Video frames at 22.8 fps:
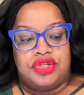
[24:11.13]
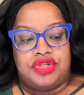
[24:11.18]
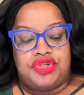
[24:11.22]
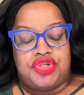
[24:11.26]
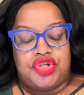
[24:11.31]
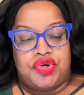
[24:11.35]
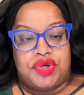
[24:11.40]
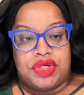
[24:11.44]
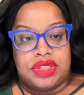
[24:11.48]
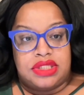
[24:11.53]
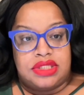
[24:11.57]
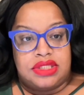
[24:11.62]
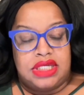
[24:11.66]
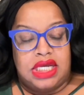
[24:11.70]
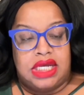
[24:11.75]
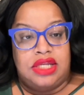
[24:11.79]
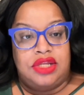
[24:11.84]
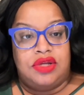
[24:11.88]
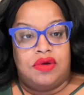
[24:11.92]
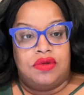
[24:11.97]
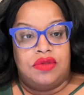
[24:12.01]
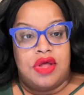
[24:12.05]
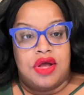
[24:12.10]
Christine
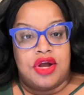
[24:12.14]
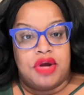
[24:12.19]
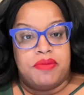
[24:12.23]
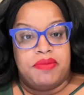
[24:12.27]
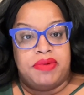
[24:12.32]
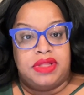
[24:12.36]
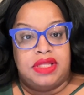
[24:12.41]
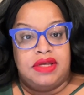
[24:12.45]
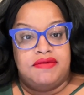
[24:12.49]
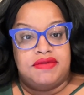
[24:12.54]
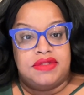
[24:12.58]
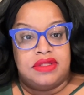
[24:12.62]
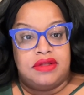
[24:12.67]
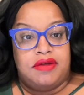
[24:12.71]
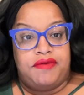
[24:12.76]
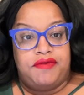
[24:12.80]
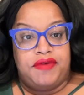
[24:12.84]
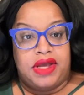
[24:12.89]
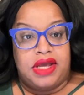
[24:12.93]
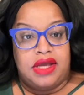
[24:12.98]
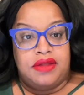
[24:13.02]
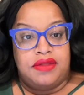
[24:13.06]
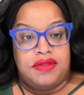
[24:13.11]
no longer believes in the
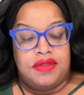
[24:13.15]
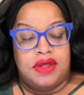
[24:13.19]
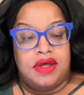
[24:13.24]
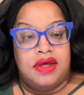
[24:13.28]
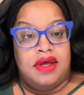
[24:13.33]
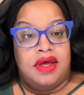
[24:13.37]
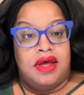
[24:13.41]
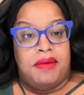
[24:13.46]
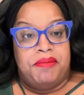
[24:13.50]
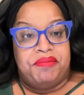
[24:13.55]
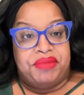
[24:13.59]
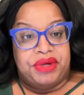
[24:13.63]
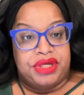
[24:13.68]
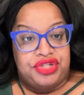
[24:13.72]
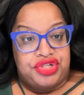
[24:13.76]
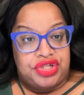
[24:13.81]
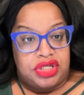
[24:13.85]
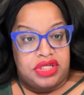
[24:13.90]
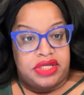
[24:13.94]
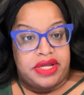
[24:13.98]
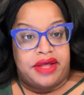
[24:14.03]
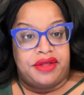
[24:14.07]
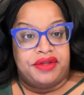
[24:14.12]
faith, but
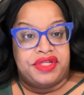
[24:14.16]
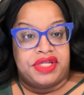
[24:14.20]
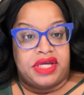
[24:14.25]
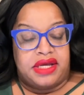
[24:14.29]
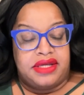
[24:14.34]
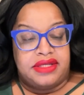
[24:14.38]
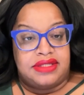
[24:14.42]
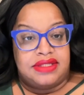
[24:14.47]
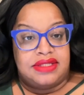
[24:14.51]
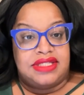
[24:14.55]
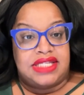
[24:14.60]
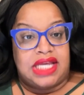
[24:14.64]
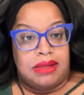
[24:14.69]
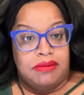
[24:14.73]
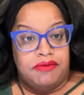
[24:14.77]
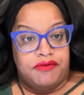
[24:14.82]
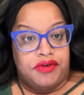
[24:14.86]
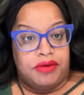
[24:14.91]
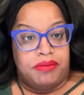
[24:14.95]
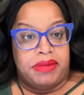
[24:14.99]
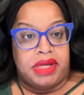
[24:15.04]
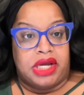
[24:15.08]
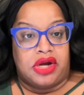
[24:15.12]
Janelle does. Same
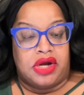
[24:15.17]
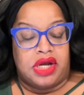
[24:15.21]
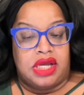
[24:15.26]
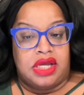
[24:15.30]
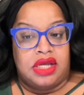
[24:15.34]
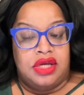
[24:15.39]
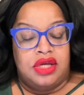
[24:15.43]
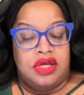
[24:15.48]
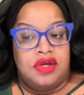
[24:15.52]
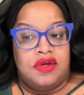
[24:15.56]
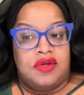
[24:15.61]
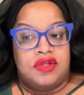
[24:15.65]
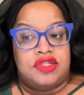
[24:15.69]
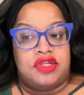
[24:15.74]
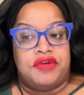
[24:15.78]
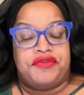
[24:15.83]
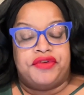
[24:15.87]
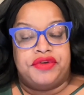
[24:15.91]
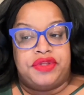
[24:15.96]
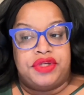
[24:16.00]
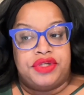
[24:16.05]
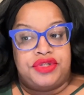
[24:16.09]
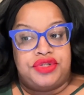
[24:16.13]
for Mary. So
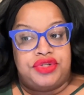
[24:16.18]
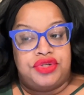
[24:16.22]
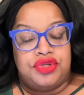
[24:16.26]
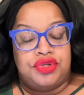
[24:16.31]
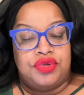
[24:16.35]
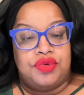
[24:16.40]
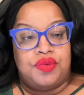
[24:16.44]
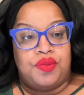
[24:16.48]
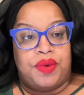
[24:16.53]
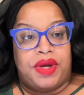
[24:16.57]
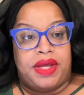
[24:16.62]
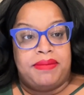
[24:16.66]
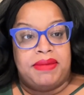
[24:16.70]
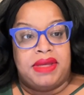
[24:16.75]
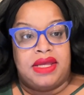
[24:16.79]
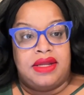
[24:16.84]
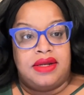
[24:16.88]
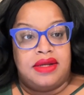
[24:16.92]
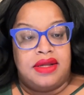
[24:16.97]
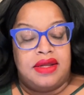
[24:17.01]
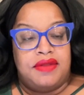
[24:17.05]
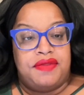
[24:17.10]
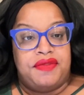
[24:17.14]
for the two
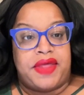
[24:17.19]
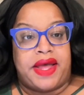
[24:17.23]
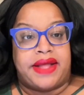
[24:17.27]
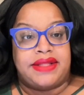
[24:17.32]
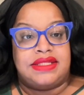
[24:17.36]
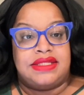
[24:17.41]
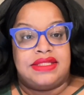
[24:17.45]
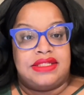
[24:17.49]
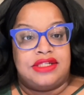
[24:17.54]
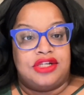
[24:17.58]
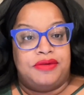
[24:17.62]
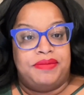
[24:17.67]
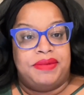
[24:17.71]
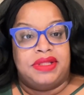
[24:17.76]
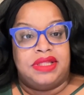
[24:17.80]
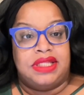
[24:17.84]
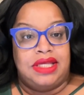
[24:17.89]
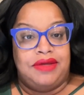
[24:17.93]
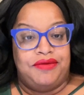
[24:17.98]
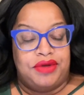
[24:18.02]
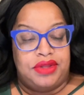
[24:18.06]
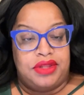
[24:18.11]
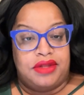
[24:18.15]
women that still
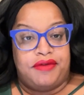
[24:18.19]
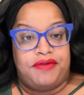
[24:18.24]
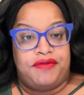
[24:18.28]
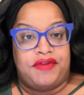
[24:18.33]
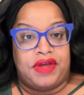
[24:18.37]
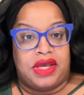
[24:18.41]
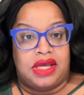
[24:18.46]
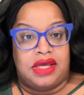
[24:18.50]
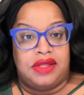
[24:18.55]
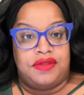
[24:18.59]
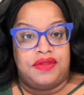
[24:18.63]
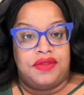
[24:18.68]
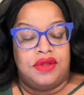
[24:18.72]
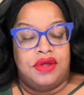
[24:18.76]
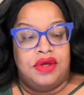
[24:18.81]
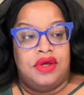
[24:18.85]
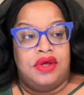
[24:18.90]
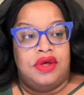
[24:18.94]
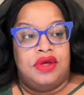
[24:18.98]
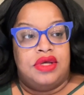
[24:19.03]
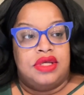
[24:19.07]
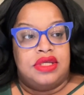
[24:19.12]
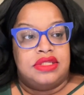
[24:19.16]
believe in the faith,
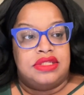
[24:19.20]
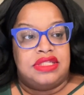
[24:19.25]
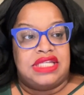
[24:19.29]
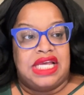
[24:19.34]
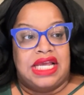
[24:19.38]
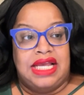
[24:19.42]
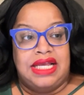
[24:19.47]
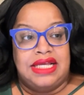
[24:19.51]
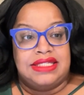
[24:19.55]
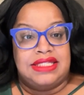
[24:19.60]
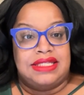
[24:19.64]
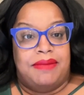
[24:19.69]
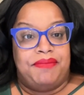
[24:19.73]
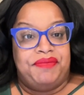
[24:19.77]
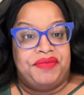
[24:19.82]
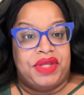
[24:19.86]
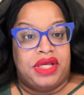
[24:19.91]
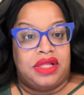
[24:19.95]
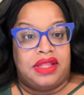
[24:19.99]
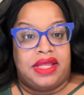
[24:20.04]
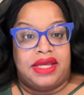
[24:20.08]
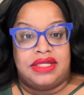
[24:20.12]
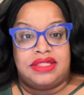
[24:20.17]
saying
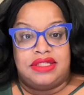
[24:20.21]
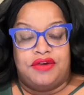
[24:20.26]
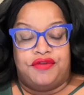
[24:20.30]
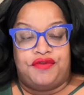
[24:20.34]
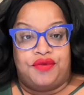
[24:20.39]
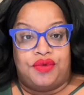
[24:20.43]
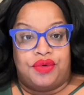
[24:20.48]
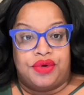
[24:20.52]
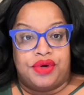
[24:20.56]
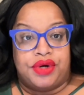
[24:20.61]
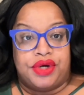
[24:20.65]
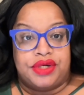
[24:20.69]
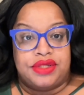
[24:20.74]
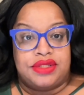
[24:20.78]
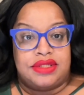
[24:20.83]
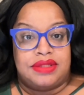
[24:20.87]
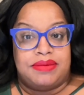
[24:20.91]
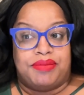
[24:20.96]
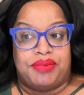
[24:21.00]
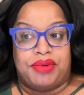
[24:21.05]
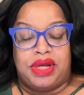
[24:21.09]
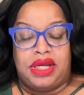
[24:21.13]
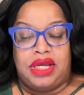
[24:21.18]
something like divorce,
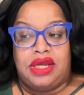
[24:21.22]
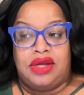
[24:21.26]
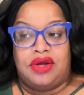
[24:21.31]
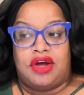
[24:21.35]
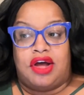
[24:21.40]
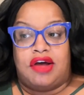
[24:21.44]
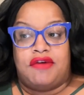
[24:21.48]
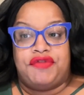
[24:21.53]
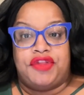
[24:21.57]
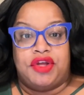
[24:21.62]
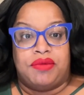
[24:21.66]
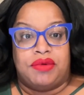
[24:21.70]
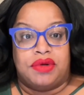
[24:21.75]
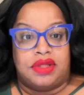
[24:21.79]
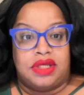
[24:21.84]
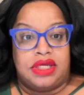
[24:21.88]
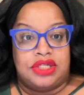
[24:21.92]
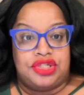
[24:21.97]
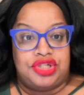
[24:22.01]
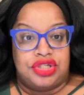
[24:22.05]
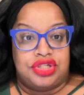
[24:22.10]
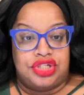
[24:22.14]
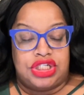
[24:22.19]
breaking off their
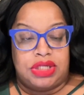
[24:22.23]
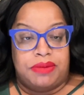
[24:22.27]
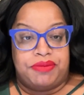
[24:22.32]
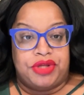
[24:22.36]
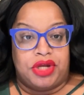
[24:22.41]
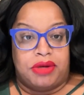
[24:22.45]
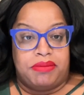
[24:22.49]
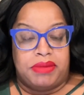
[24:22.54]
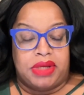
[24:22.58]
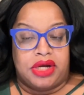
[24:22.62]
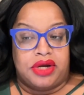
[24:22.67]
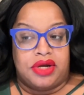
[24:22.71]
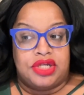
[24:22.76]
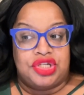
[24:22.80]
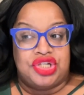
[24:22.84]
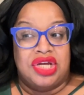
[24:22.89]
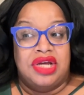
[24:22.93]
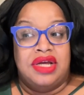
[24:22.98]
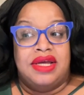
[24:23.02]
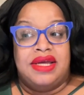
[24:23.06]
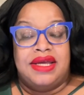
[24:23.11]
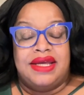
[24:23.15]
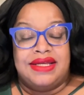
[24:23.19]
relationship, their marriage,
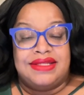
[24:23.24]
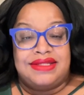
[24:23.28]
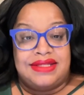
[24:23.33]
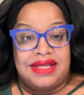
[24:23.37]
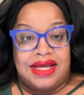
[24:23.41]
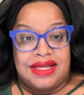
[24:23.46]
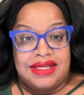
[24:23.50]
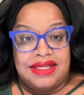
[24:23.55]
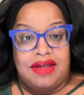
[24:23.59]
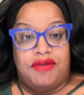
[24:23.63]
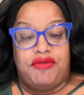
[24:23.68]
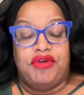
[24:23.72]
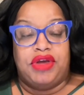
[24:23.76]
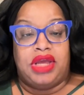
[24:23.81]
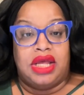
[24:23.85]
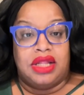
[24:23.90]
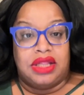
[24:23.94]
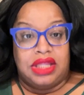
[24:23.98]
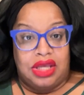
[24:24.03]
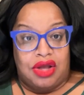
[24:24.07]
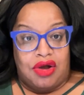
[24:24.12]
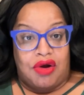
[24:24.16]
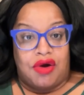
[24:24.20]
is
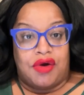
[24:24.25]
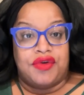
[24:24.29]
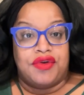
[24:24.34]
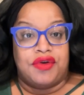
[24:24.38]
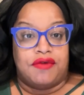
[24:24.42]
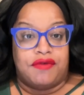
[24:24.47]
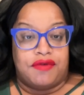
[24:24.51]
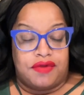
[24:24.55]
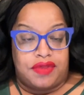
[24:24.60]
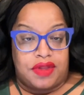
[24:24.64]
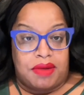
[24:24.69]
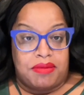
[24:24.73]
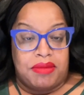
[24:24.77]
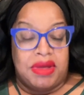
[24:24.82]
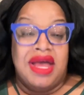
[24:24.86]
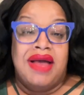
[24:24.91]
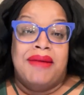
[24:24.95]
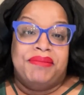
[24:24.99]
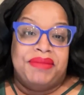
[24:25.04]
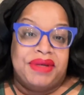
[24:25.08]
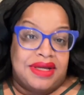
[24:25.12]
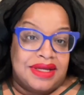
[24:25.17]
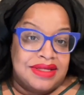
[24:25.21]
significantly harder for them
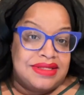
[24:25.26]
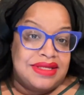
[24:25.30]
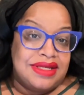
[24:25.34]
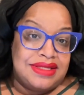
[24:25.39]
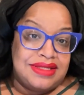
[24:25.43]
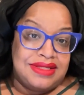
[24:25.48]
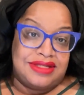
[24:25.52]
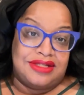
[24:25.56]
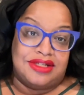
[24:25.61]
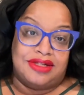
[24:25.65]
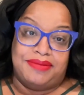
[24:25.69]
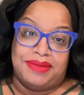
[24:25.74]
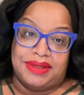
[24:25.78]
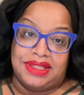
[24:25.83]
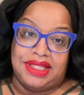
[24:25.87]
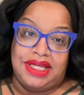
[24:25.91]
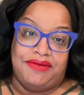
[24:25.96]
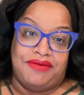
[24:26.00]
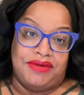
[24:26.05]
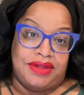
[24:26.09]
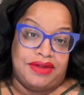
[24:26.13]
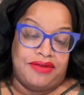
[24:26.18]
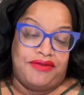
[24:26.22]
because they still
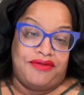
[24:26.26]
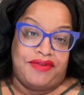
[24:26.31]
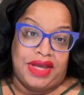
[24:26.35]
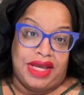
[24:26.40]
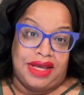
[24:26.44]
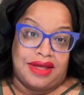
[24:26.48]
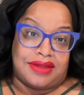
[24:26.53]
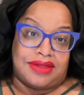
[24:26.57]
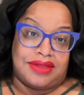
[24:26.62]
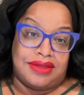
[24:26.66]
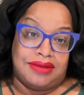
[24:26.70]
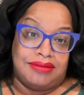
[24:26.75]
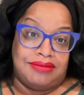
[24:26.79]
believe in the faith.